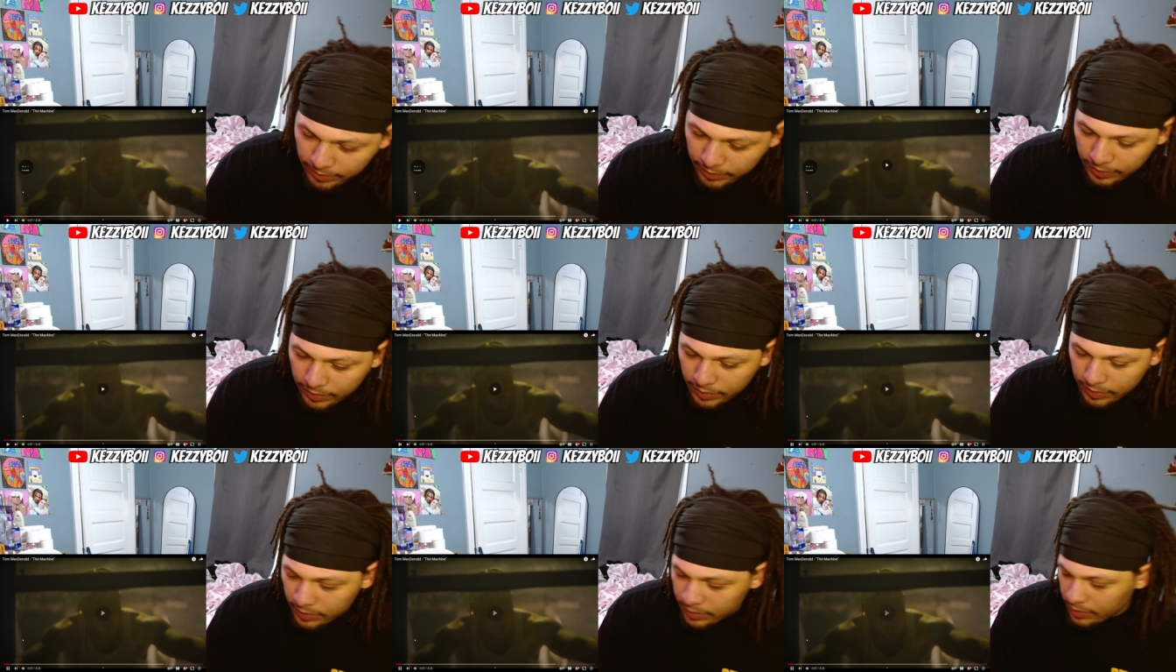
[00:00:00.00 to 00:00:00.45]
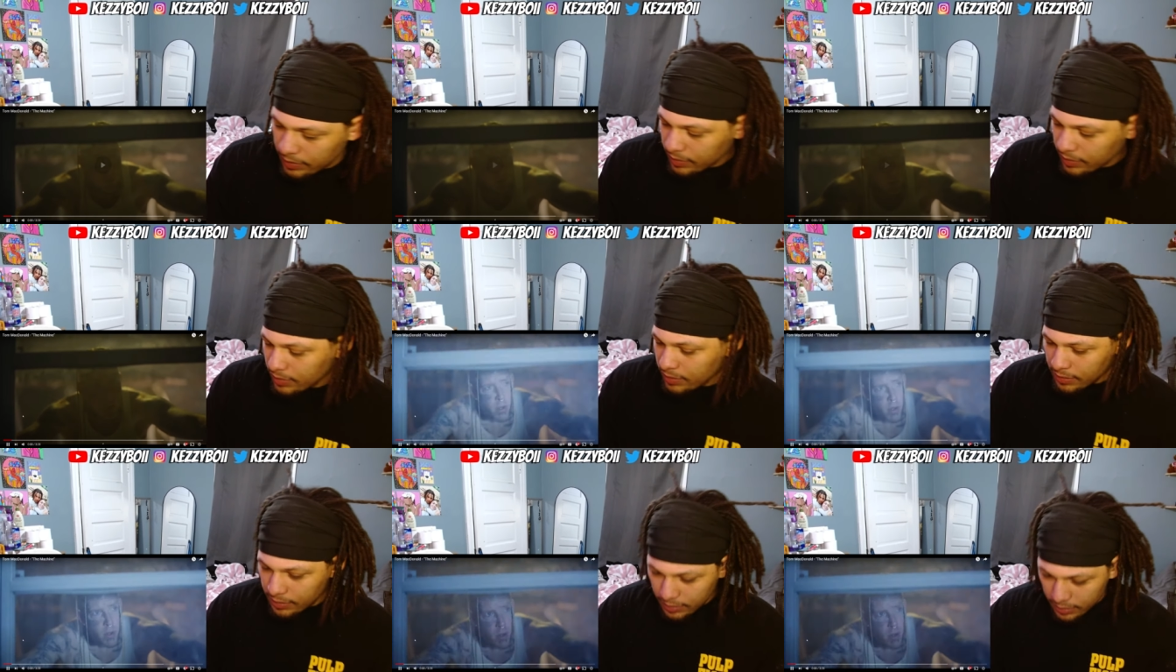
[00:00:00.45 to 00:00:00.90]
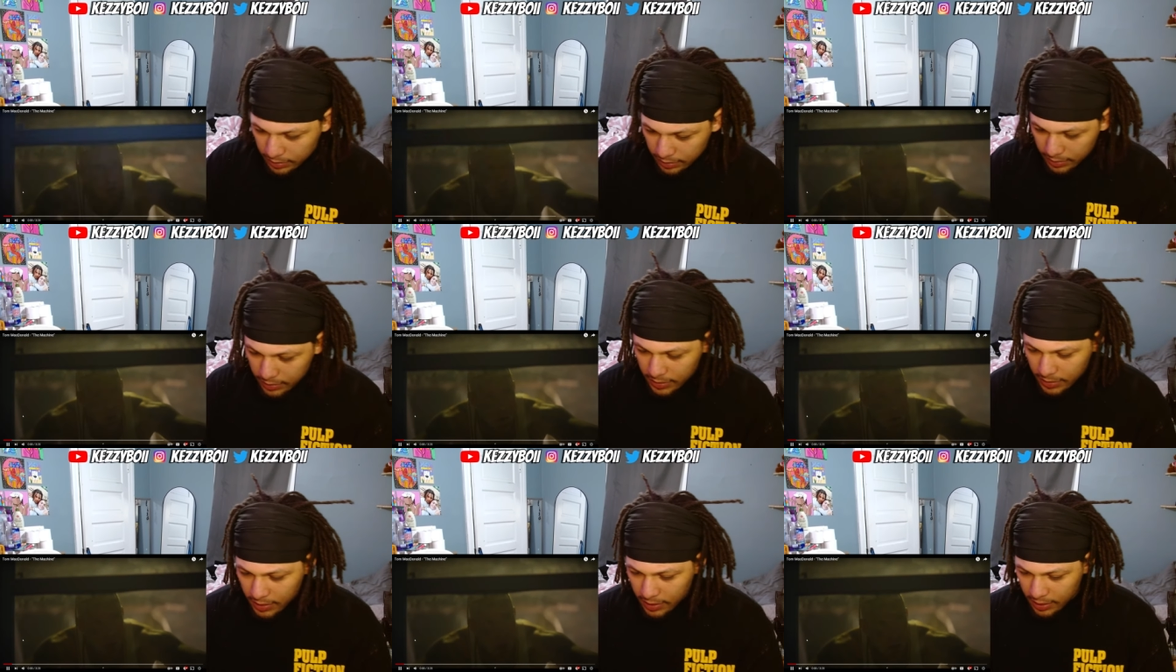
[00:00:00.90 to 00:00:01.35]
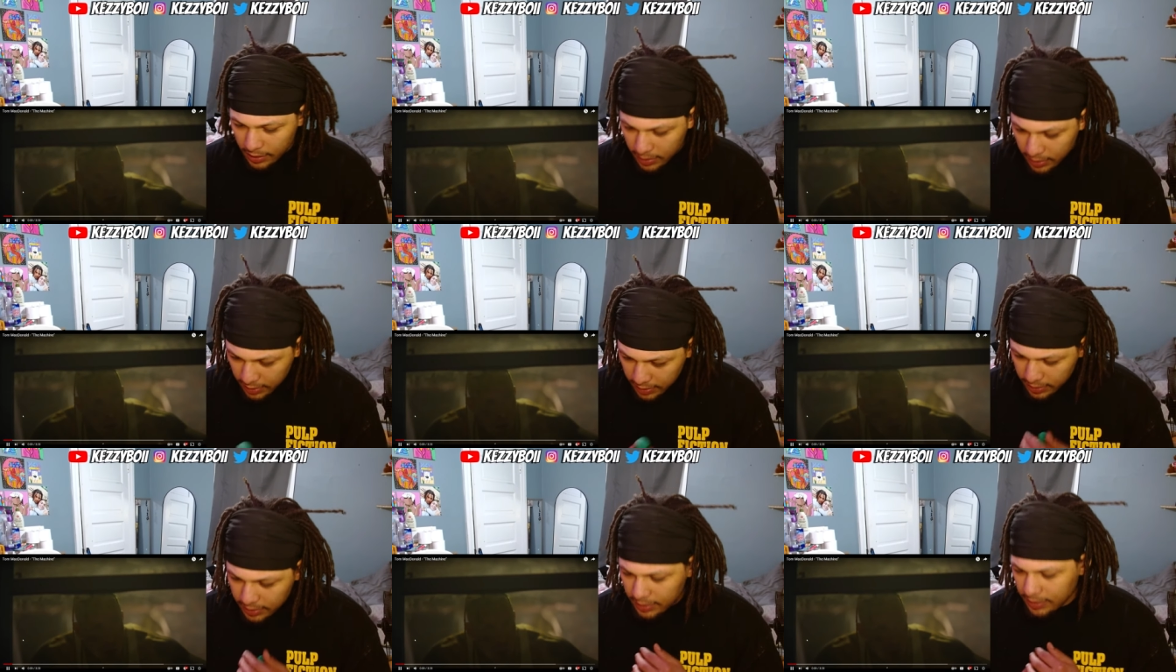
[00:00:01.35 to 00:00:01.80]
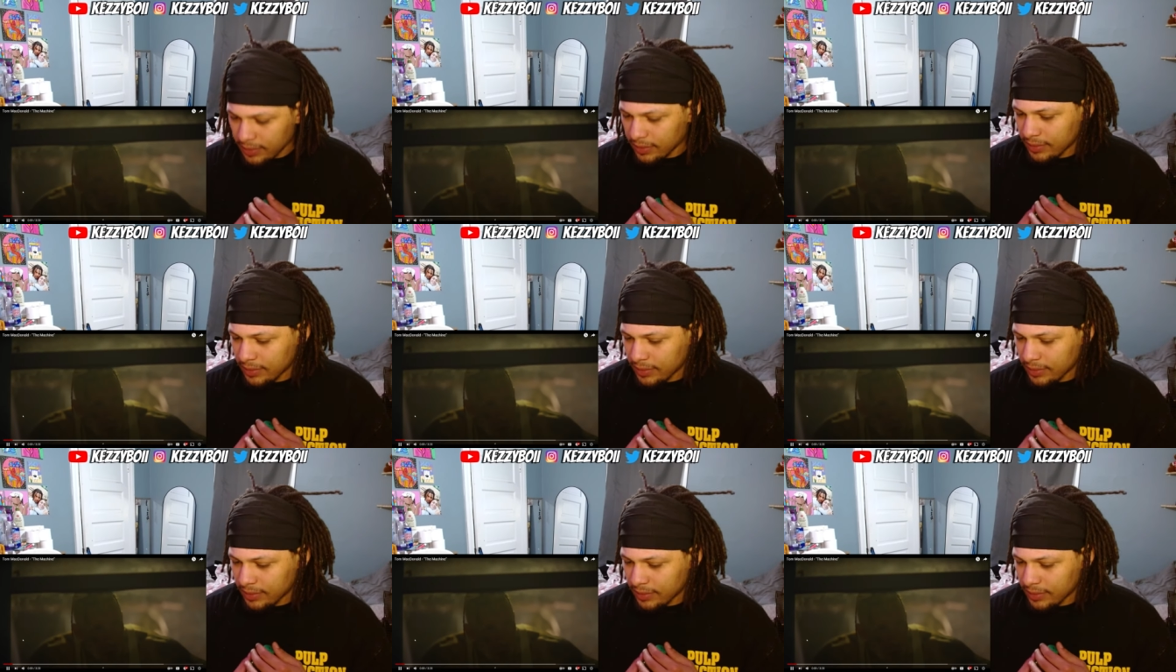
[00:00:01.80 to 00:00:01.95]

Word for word: system gonna suppress us all. They don't care